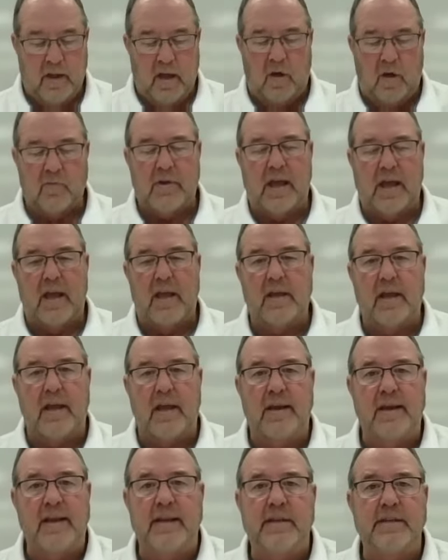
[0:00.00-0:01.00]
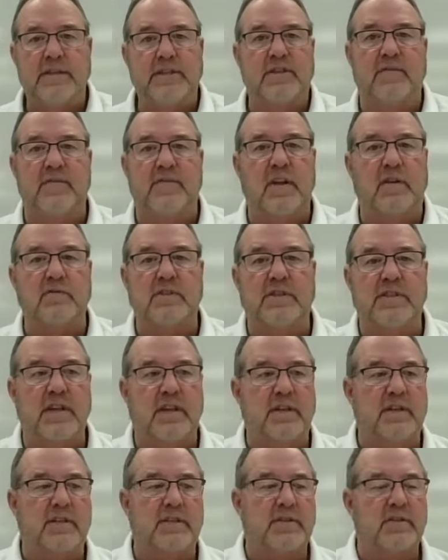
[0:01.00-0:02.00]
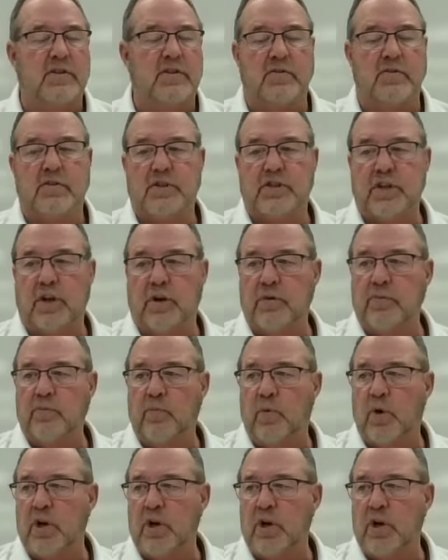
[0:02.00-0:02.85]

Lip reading: Okay, in each of those sentences, there's certain